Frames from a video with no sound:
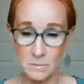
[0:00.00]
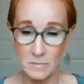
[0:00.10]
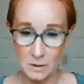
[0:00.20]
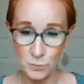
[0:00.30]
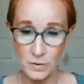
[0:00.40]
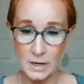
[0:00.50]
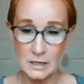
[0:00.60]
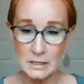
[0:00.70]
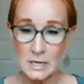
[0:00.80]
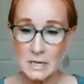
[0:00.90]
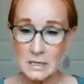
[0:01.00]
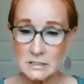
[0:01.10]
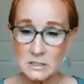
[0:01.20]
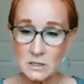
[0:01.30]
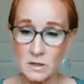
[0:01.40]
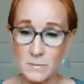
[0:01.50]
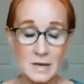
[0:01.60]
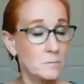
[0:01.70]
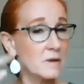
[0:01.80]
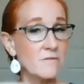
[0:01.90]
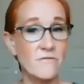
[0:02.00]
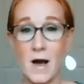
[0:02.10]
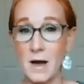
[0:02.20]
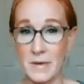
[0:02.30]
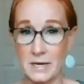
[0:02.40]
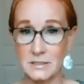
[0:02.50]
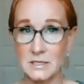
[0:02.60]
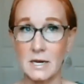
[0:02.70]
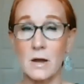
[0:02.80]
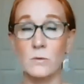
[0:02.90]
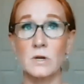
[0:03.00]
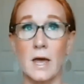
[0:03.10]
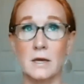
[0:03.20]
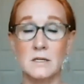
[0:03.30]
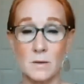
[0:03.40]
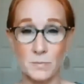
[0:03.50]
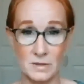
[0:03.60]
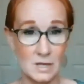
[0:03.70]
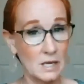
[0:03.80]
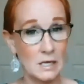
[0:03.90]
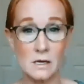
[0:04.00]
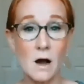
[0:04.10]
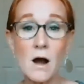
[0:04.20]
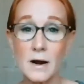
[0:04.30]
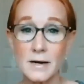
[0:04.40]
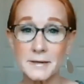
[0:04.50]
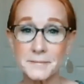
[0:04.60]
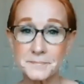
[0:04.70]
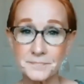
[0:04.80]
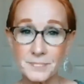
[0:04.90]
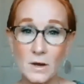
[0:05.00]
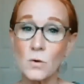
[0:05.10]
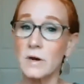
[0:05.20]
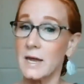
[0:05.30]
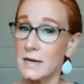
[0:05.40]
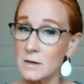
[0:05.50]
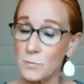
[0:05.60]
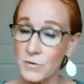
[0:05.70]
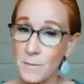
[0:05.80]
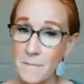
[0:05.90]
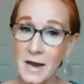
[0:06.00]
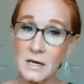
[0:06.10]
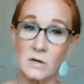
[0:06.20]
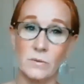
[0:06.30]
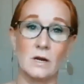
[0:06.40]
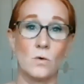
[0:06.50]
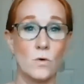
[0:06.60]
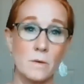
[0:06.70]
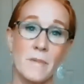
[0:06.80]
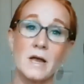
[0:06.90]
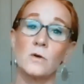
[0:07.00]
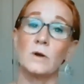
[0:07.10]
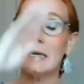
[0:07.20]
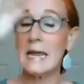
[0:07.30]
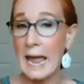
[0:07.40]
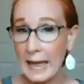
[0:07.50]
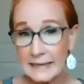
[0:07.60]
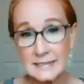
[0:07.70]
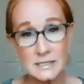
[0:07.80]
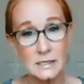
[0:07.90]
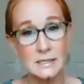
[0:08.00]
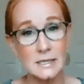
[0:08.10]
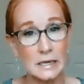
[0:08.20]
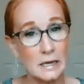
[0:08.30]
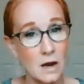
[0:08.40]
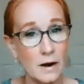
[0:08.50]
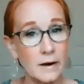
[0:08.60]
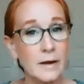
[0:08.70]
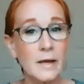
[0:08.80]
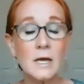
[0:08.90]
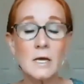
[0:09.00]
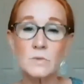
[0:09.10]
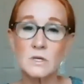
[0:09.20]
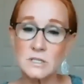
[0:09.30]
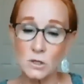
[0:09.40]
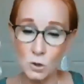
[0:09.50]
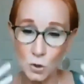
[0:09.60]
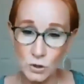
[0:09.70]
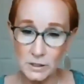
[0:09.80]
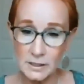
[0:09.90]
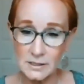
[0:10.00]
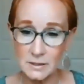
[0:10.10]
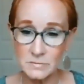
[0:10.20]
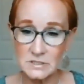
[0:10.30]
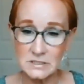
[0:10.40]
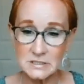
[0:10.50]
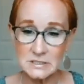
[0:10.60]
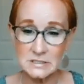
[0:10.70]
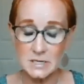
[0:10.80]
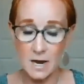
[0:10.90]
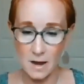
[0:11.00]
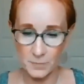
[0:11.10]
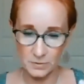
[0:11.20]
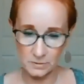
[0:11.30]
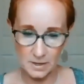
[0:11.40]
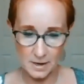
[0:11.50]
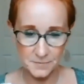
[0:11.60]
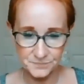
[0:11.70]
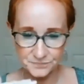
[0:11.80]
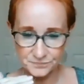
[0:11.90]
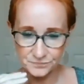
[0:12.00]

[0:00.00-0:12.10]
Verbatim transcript: in my brain until they made me vomit, and I would end up in the ER or I'd end up with a migraine or a migraine and in the ER because I couldn't get them to stop. Okay.